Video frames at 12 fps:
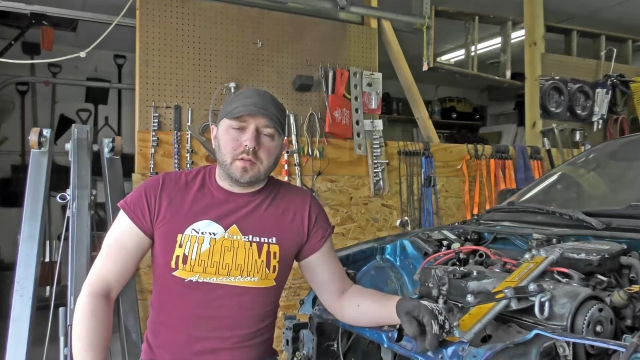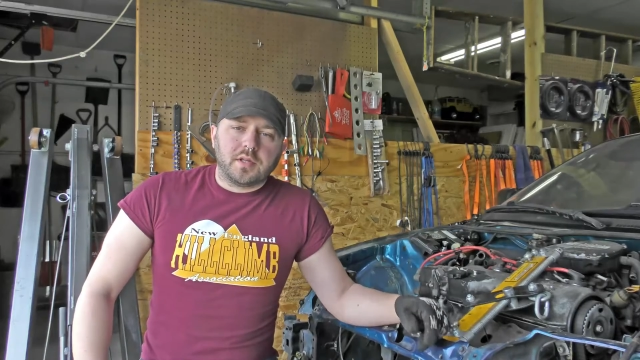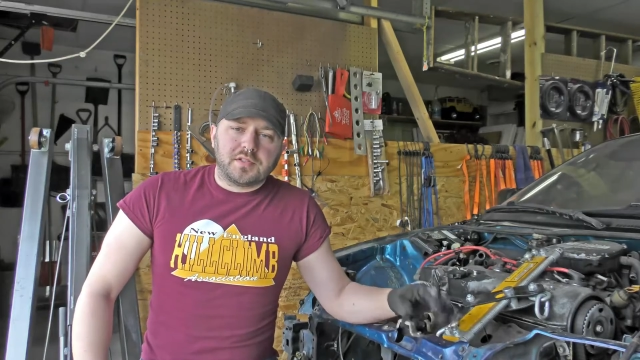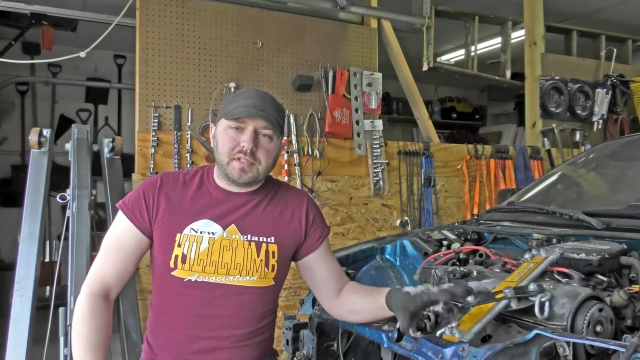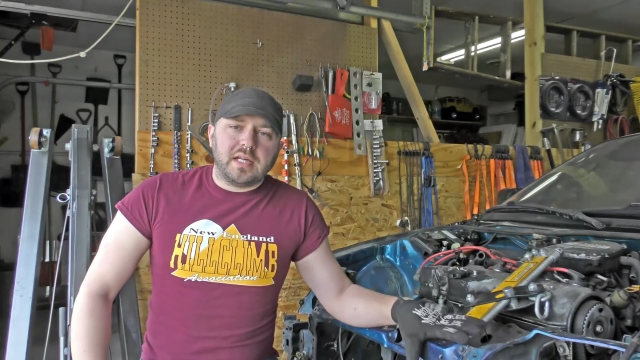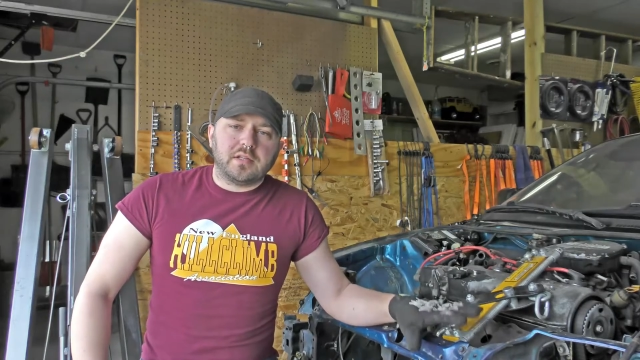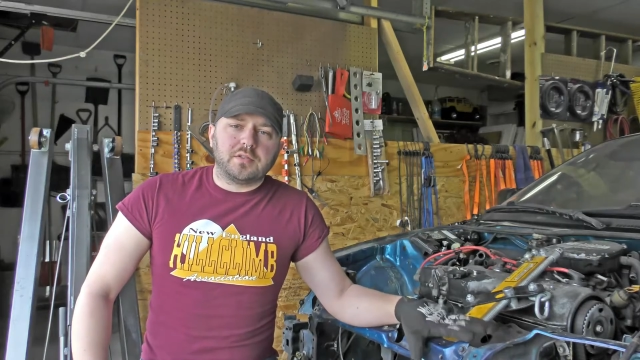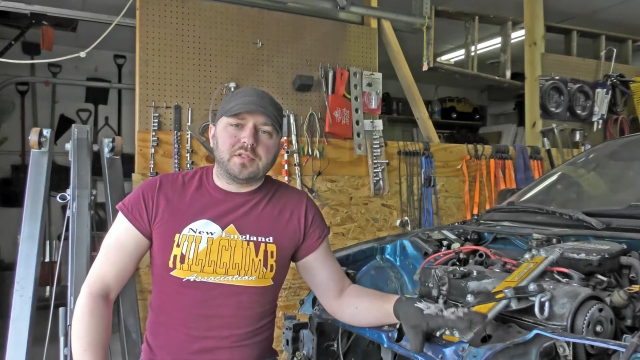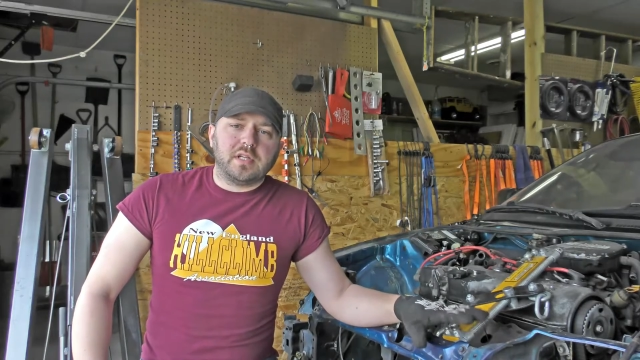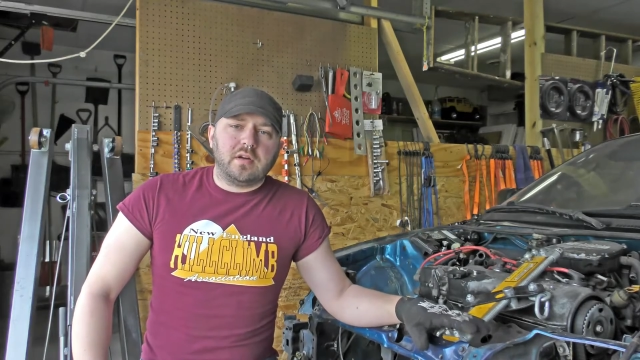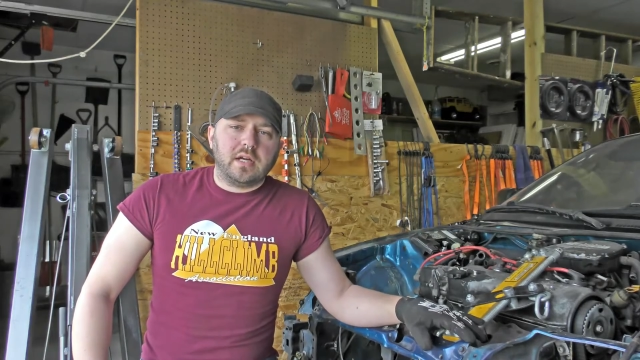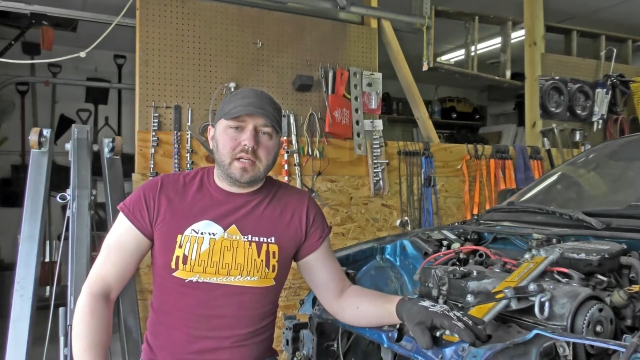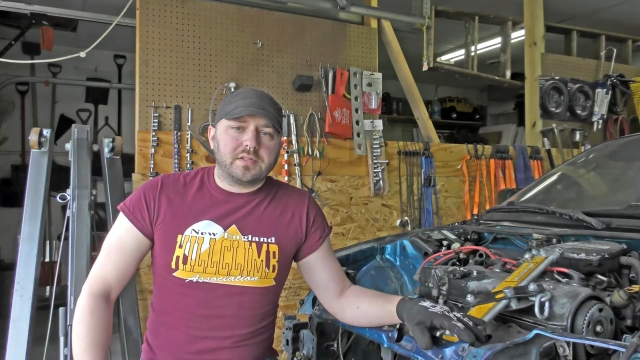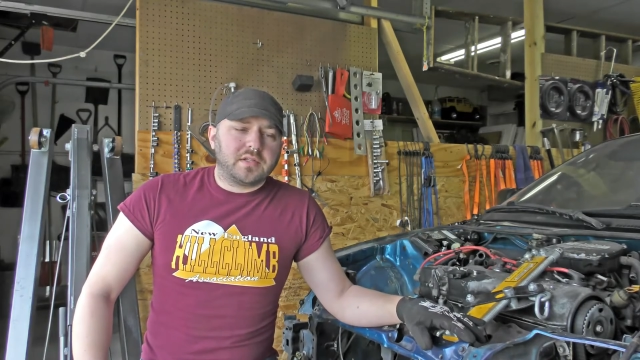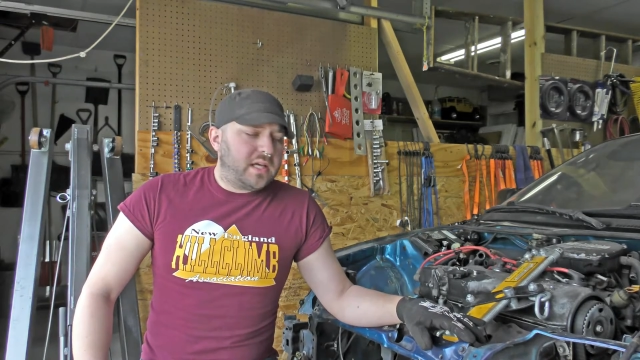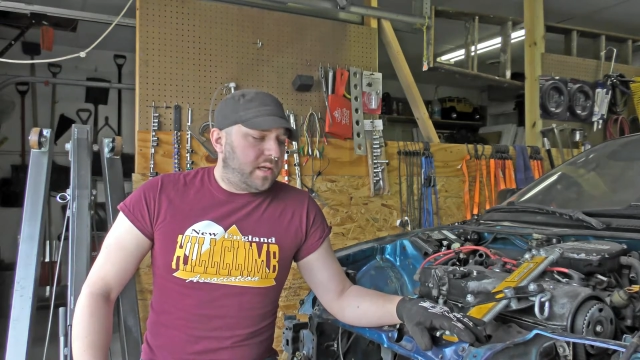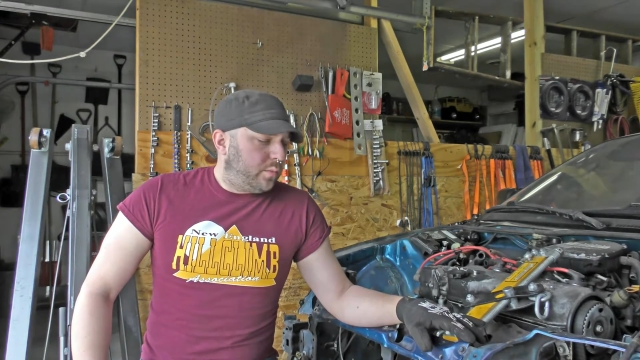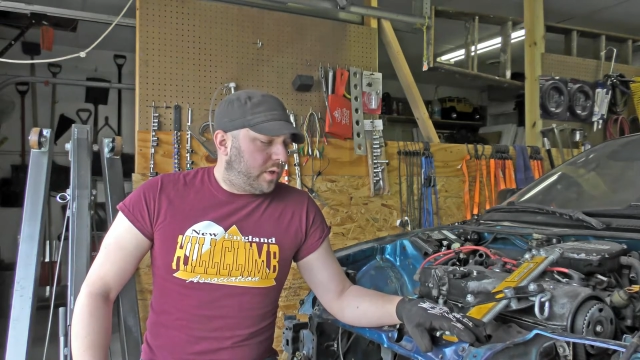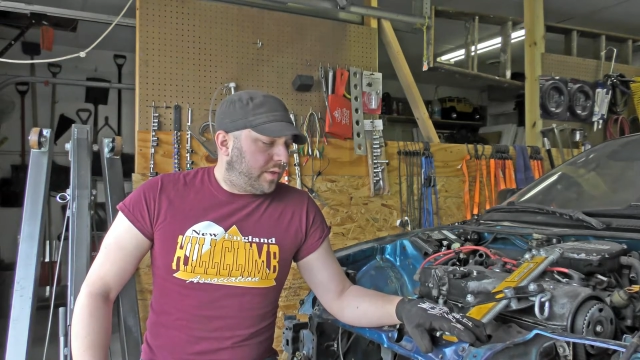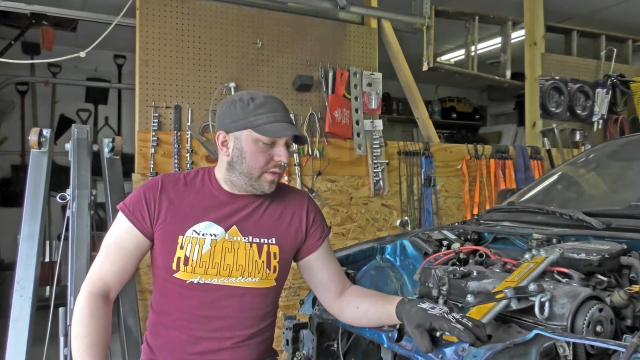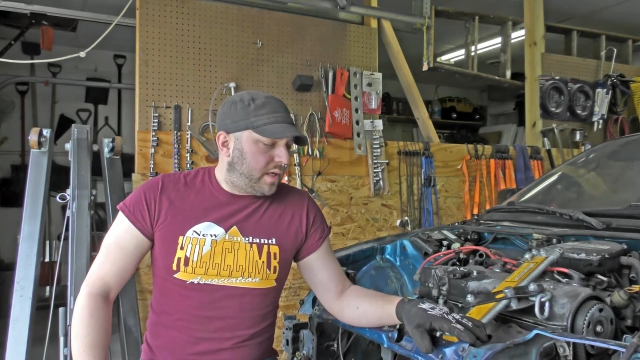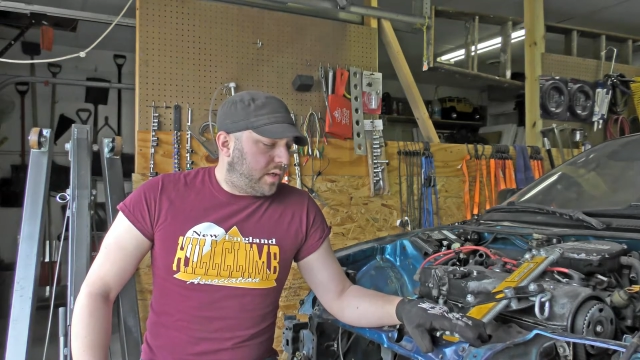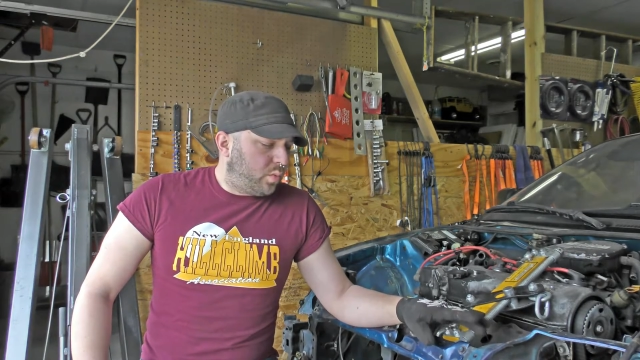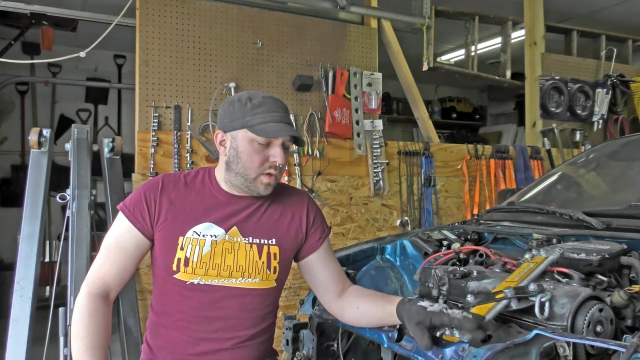The standard CRX came with
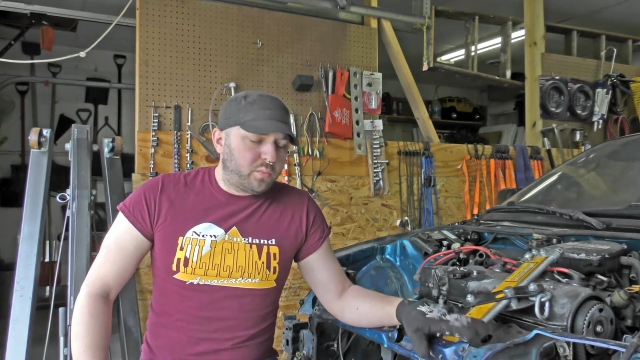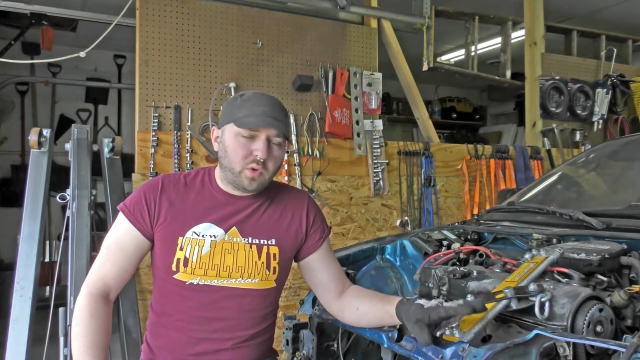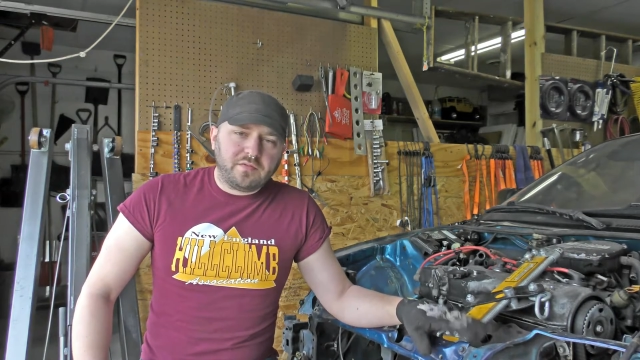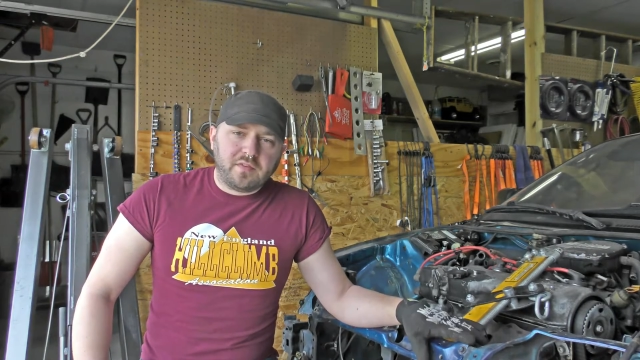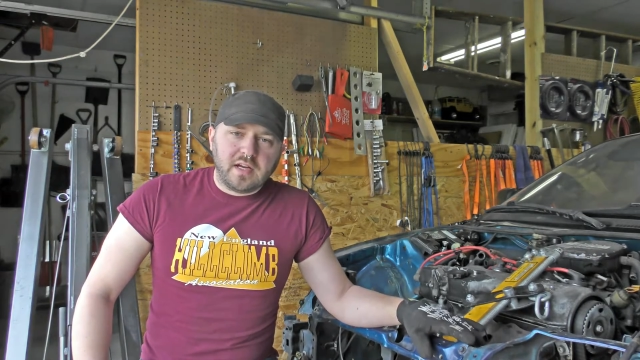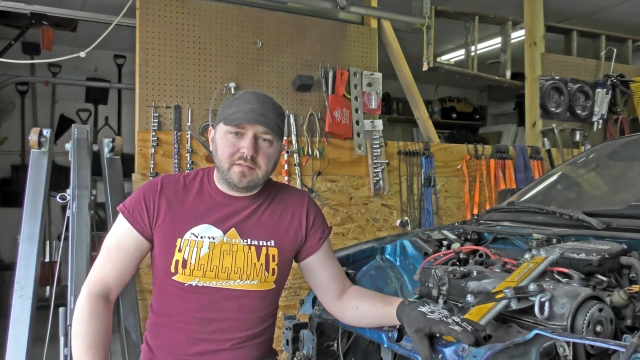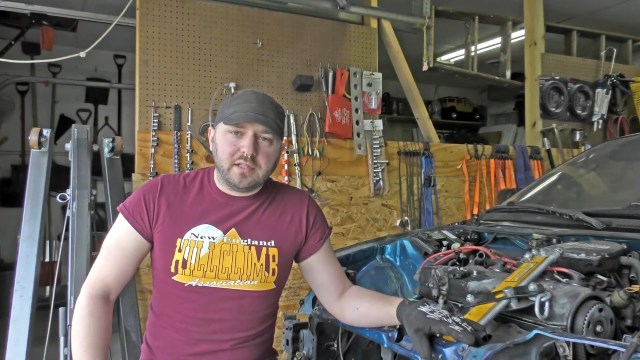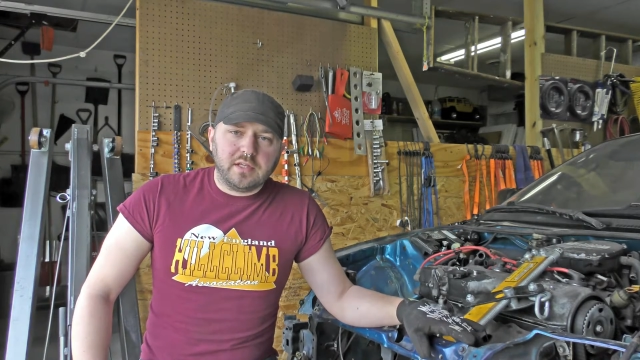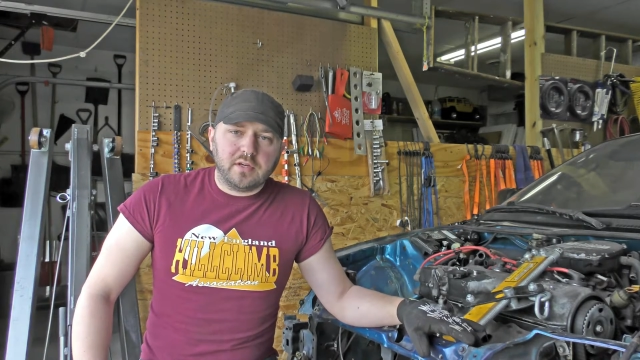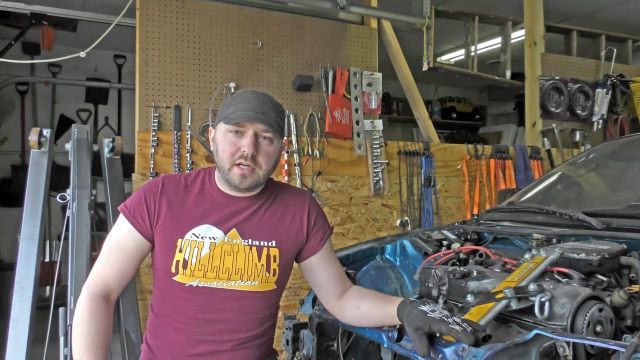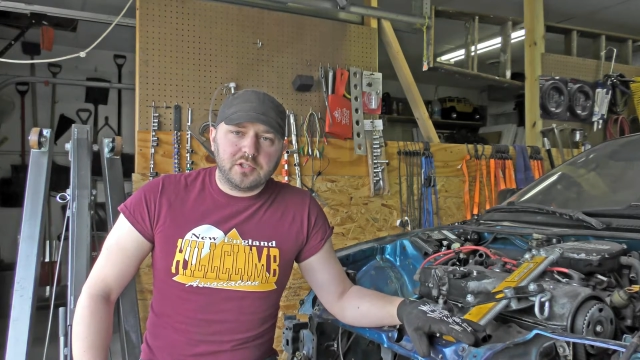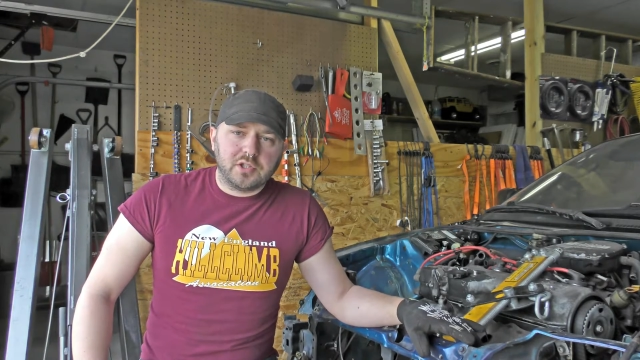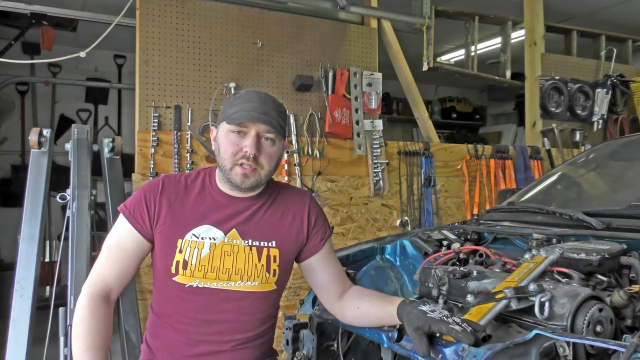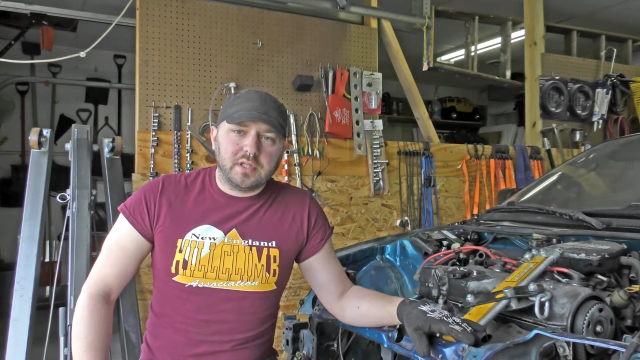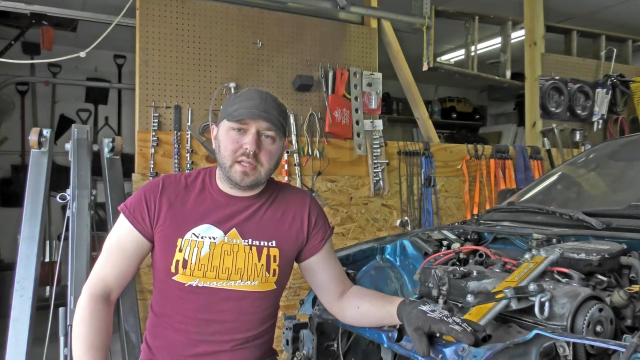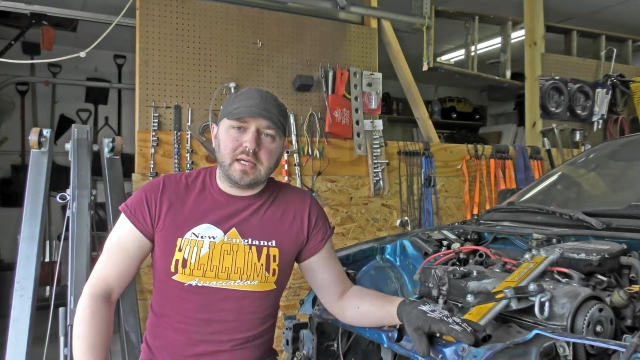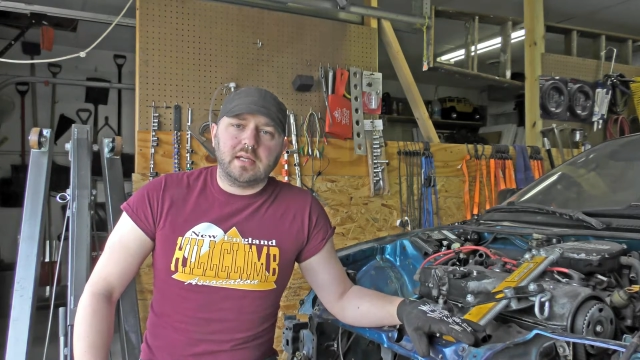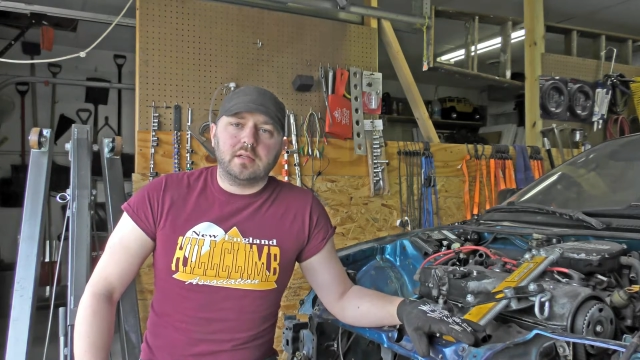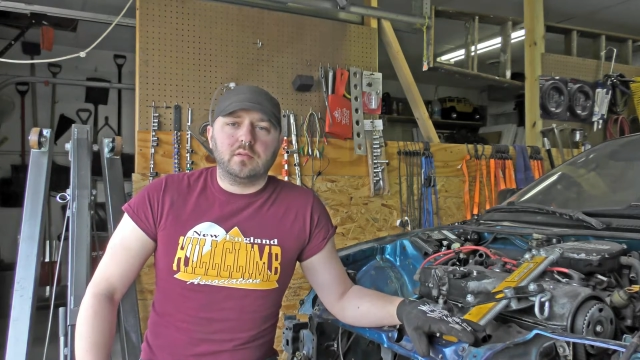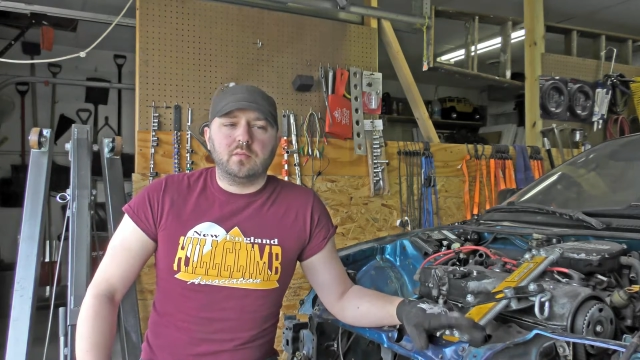a 1.5-liter engine that